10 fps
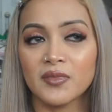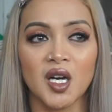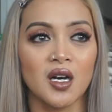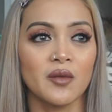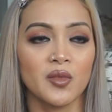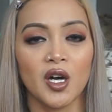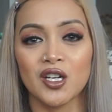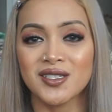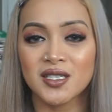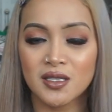got
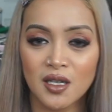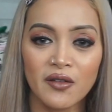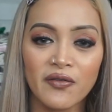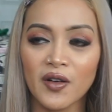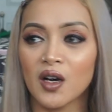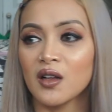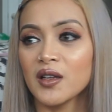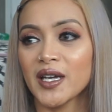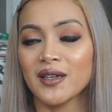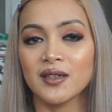our stuff all
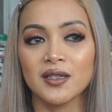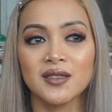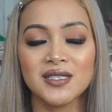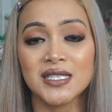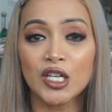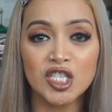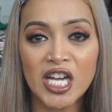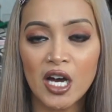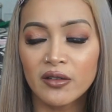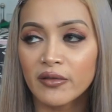like settled
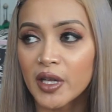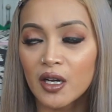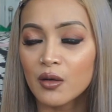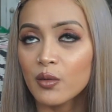down in there,